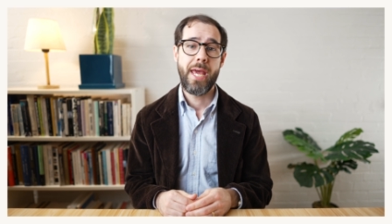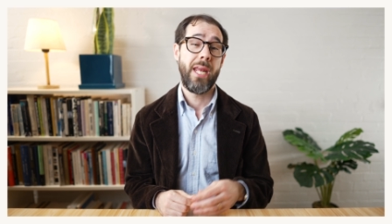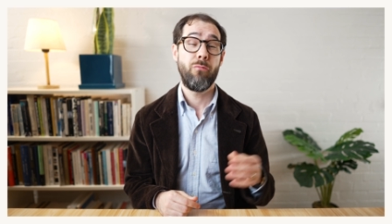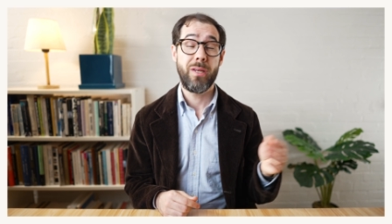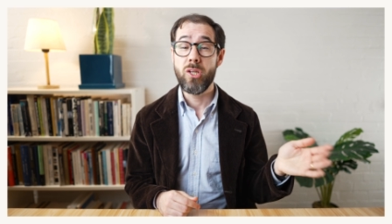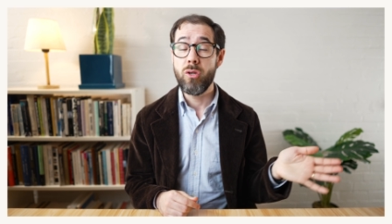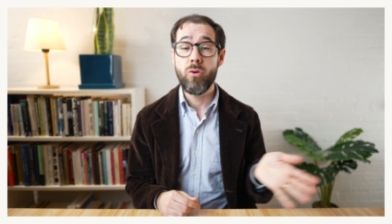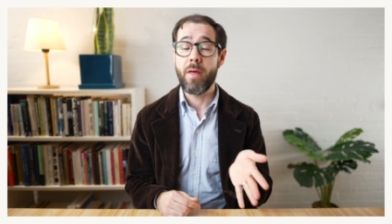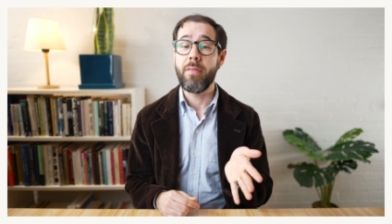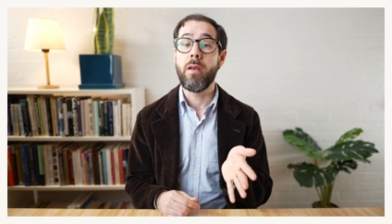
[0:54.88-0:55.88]
And if we knew
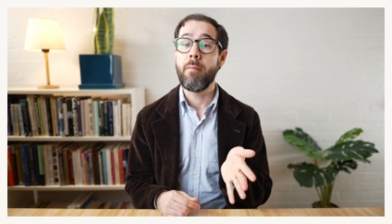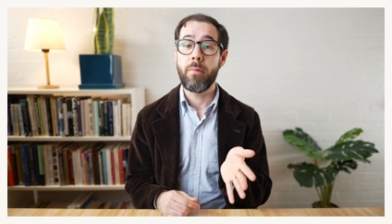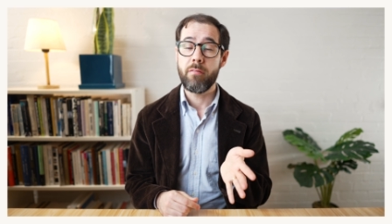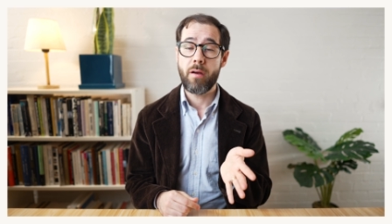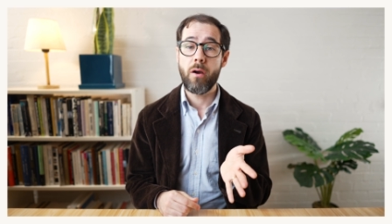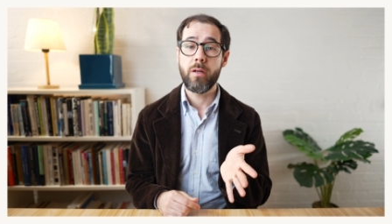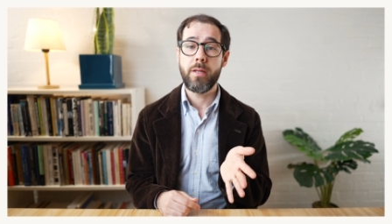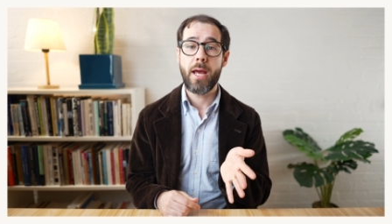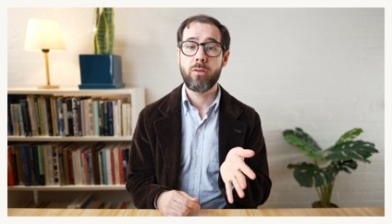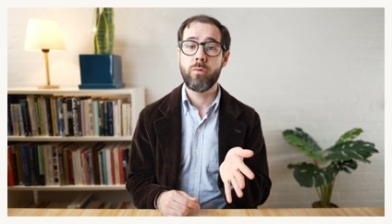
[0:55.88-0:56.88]
that the number of heart
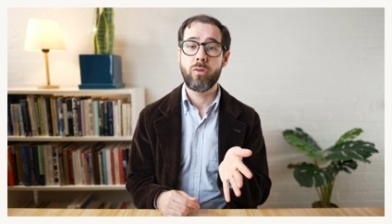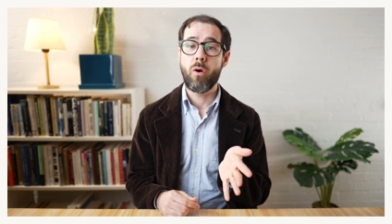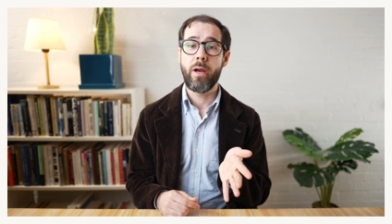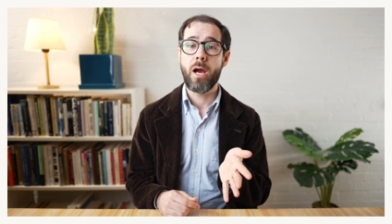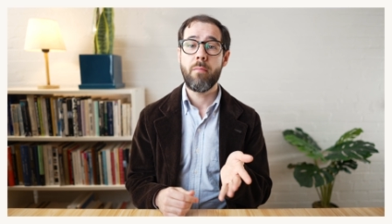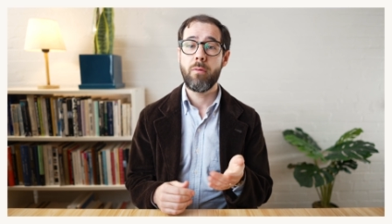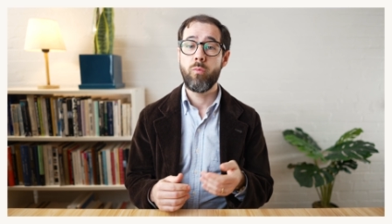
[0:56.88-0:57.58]
attacks was going up,